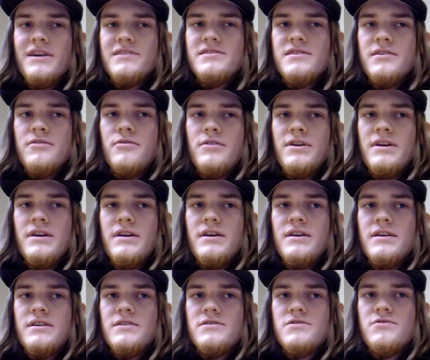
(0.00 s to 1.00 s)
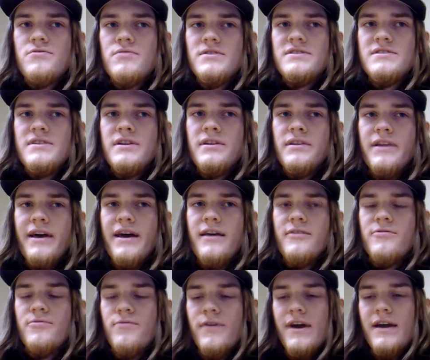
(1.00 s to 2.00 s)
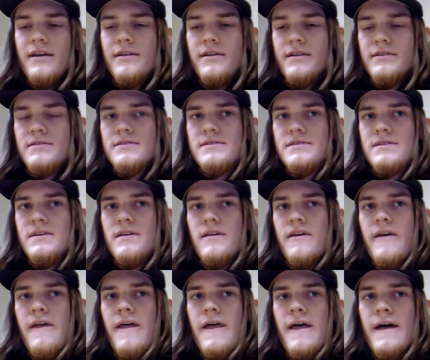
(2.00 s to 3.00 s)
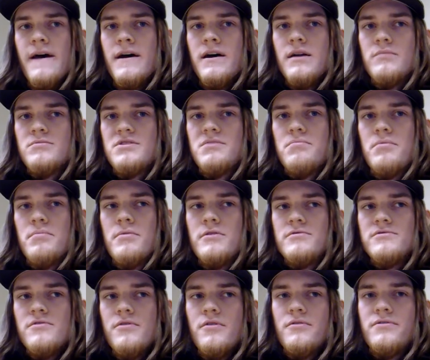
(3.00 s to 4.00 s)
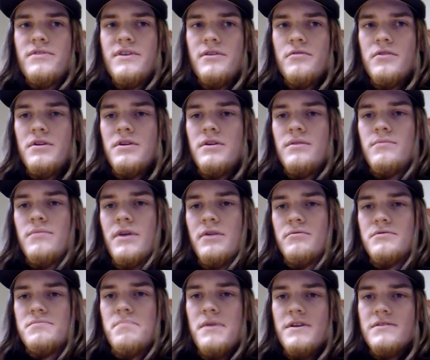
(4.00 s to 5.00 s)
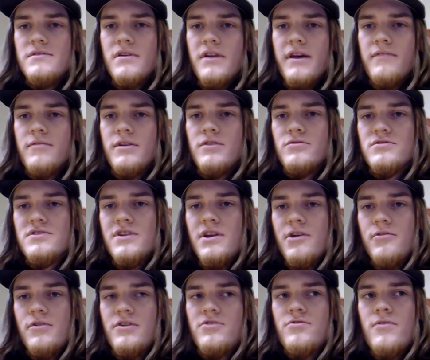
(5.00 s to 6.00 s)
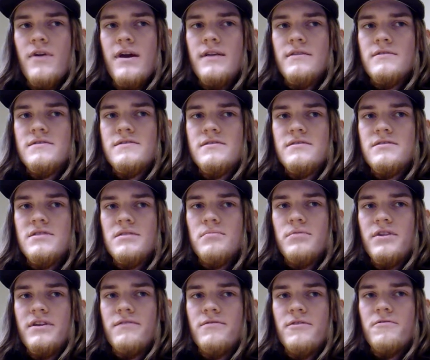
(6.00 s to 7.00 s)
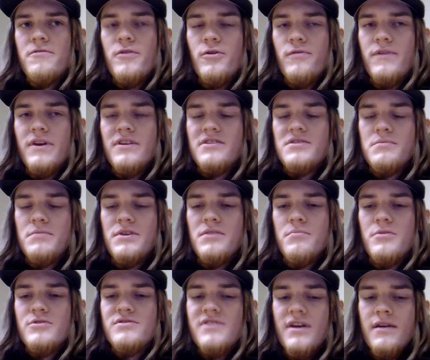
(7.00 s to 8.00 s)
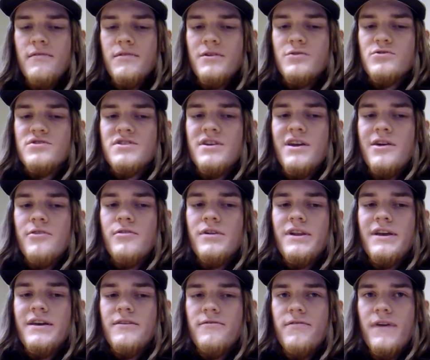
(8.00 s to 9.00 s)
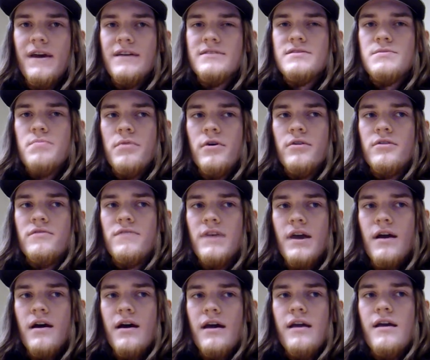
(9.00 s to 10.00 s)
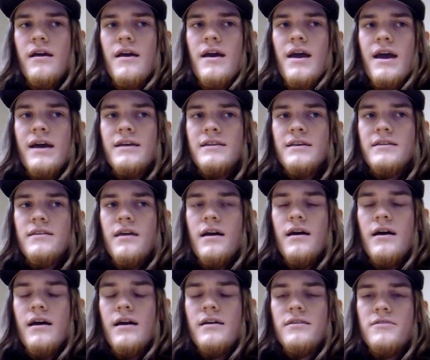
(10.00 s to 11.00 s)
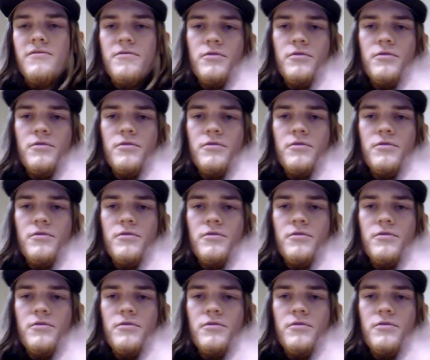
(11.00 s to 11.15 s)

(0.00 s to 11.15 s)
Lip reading: next theory is Christine Ladd Franklin's. She proposed her own theory that was based on evolutionary trends. She believed the fovea to be the most evolutionarily advanced part of the eye, and that the eye,